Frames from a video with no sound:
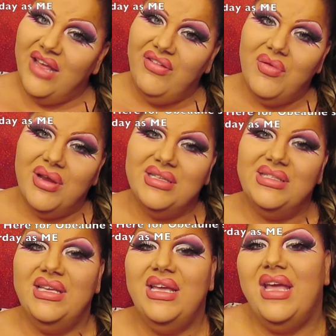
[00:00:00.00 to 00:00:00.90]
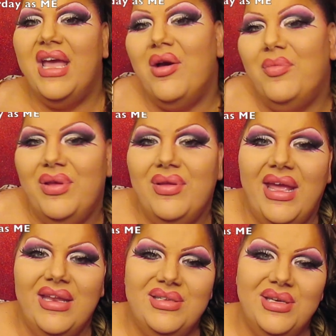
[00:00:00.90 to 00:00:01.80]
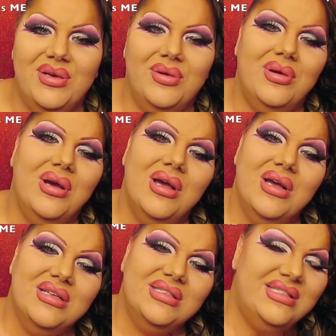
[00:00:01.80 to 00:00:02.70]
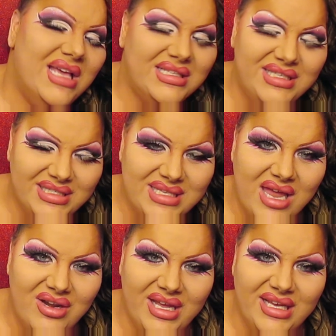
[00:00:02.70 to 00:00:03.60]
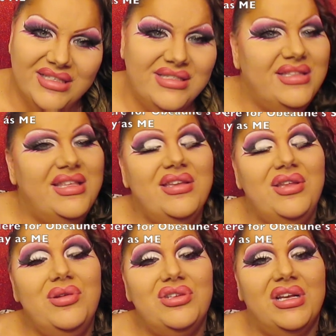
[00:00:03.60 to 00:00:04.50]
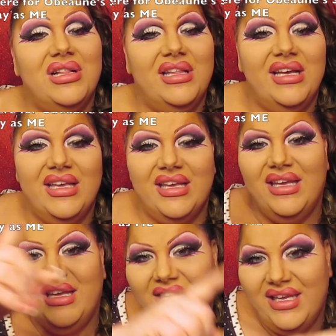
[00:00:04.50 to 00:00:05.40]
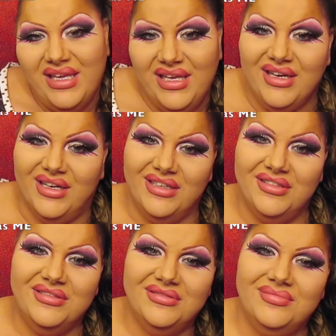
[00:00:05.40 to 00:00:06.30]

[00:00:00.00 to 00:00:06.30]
if you want to see Obeaune do Sexy Saturdays, then you should click here.